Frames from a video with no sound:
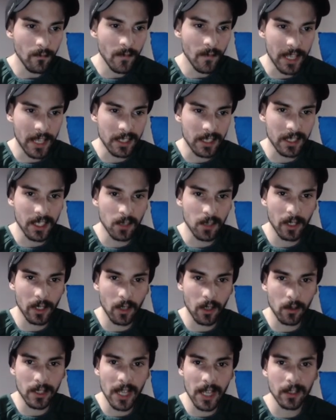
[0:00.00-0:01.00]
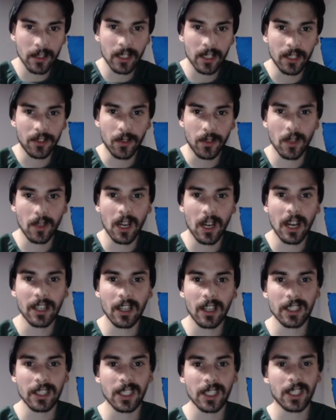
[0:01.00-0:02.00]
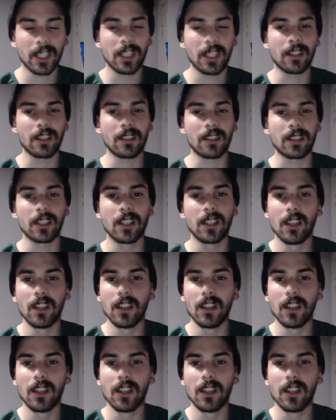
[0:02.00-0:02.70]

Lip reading: as this one goes out to the UConn Huskies,